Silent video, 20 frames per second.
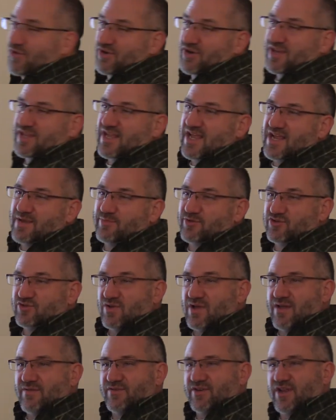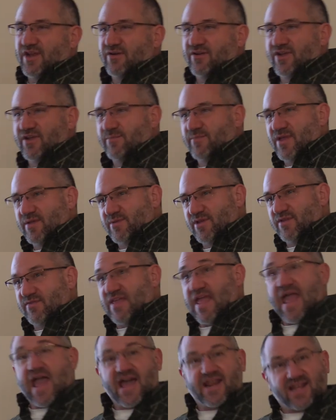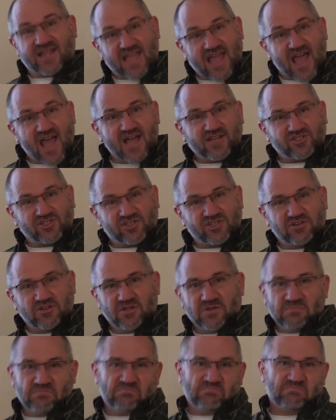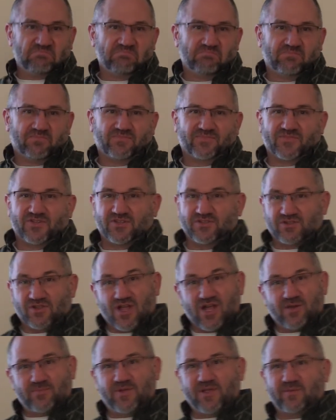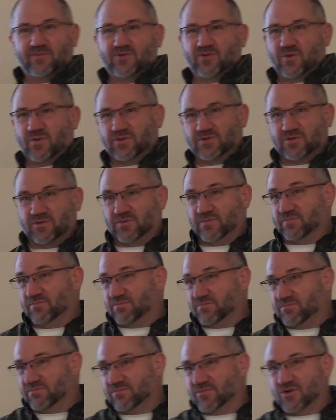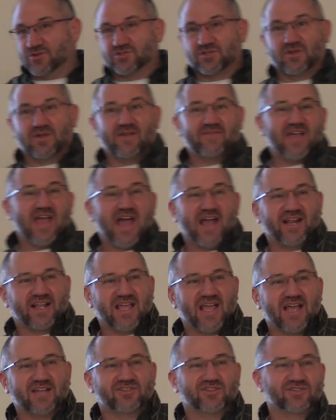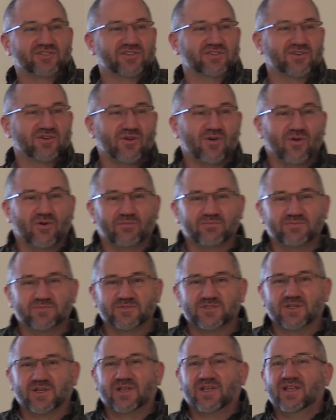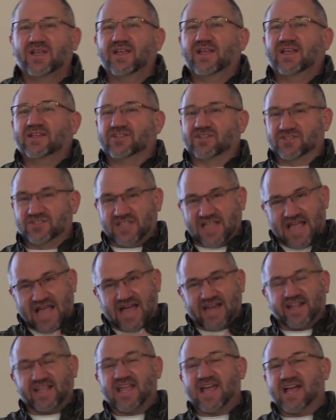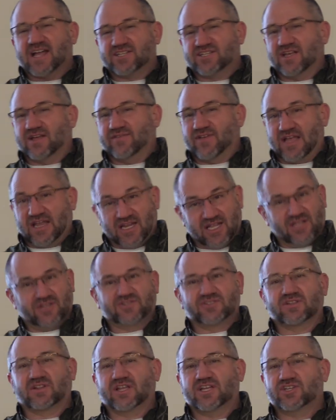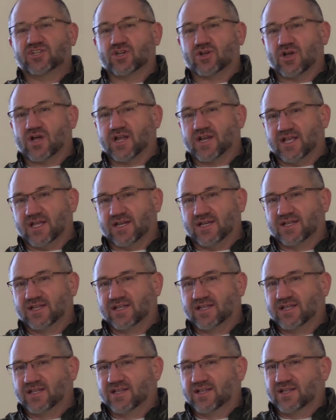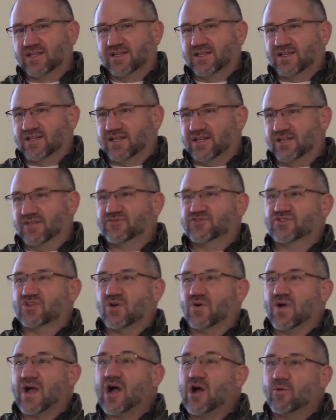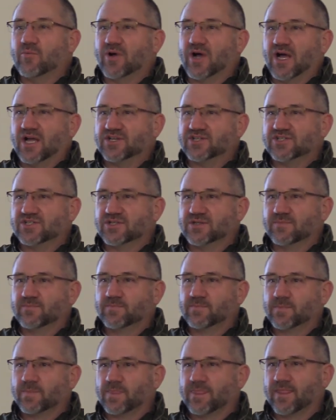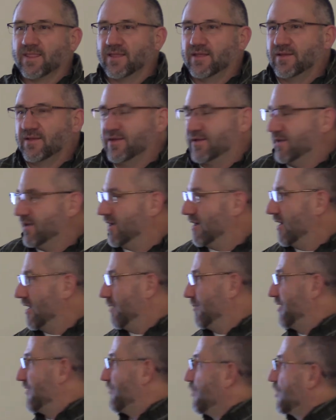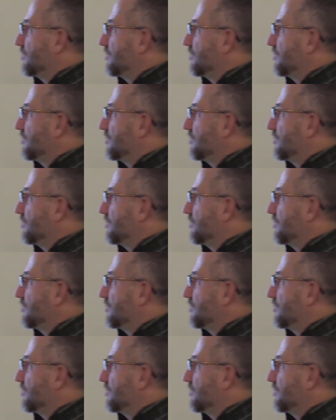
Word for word: thirty-eight, but you have an area, maybe the attic hatch. There's a lot of people, do, do most of you have attic hatches in your home? Does the attic hatch have any insulation on it? And if so, how much? Um, if